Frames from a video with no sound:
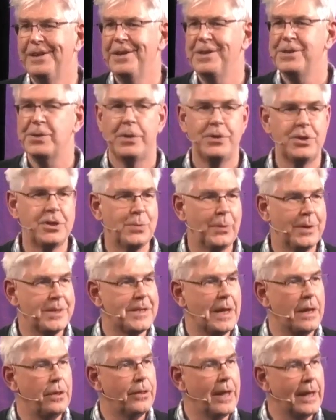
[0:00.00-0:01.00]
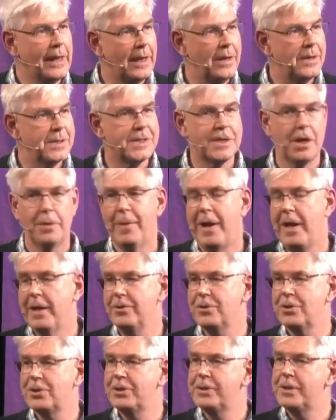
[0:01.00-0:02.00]
So I just want to say thank you so
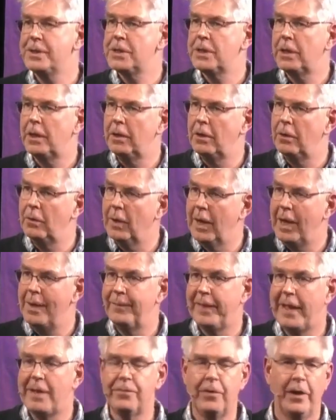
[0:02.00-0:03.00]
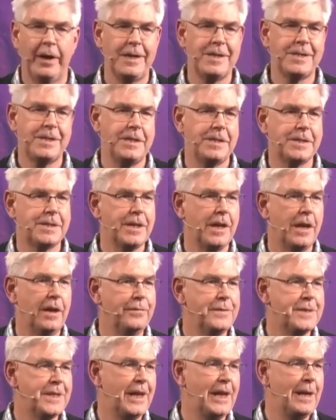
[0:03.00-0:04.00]
much to the FIEC
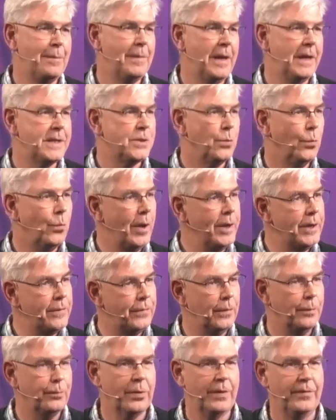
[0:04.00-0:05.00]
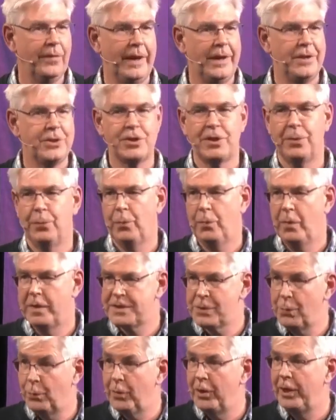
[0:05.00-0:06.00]
staff team. It's a wonderful privilege
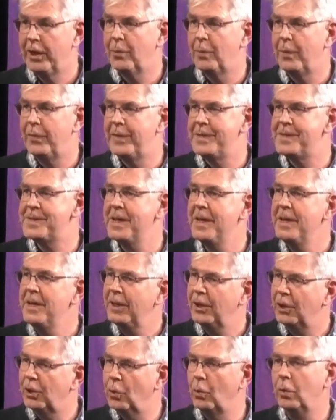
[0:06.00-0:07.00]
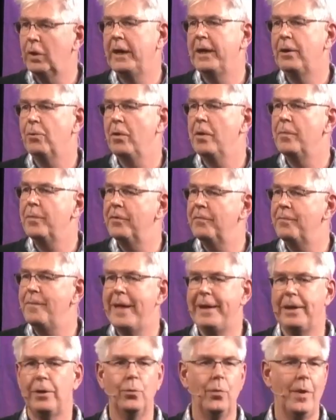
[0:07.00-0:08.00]
to work with this godly group of
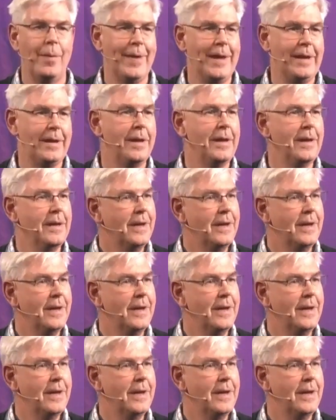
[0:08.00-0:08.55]
men and women